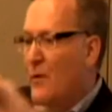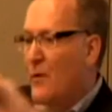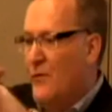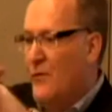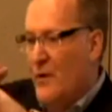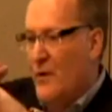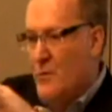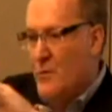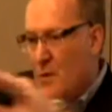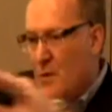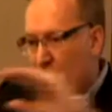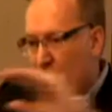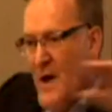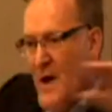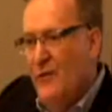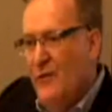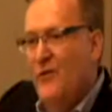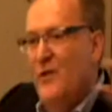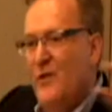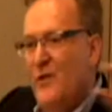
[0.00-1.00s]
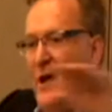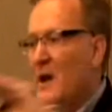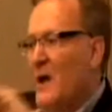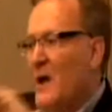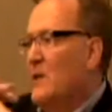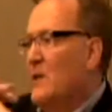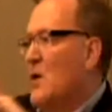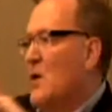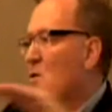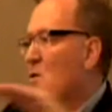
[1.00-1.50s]
person with that C N
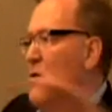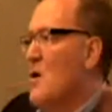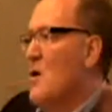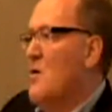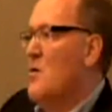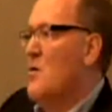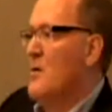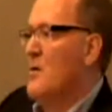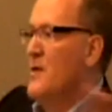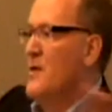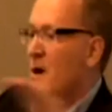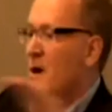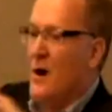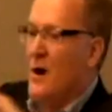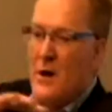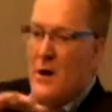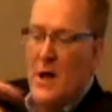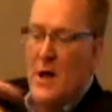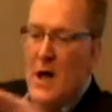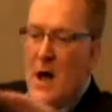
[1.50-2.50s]
N logo or there,